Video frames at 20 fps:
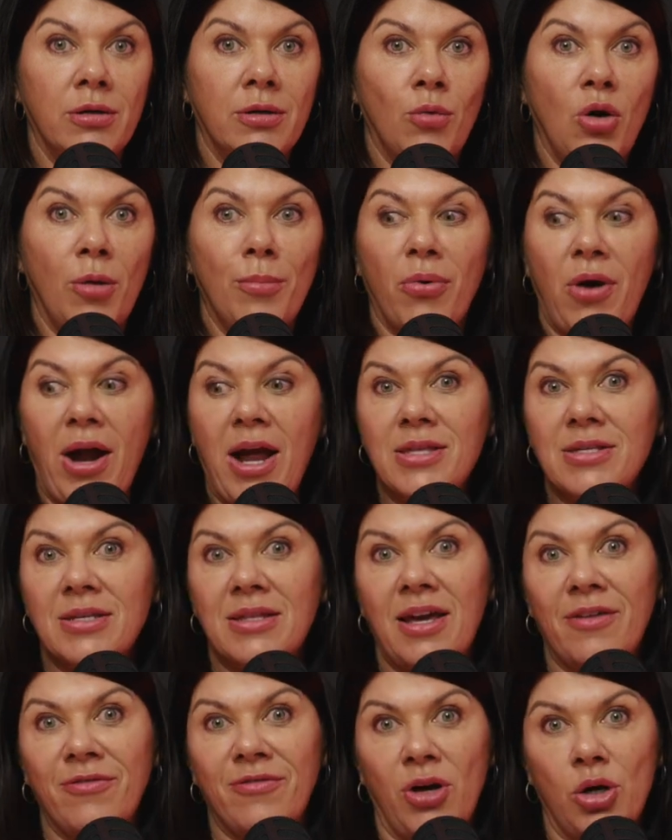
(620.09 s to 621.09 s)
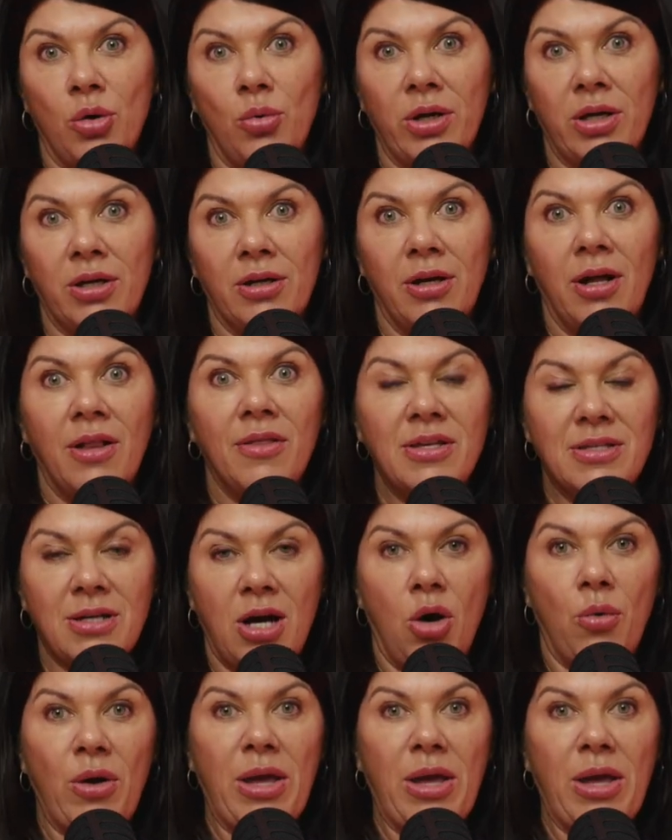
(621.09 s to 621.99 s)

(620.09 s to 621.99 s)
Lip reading: what brands are they following? There's a whole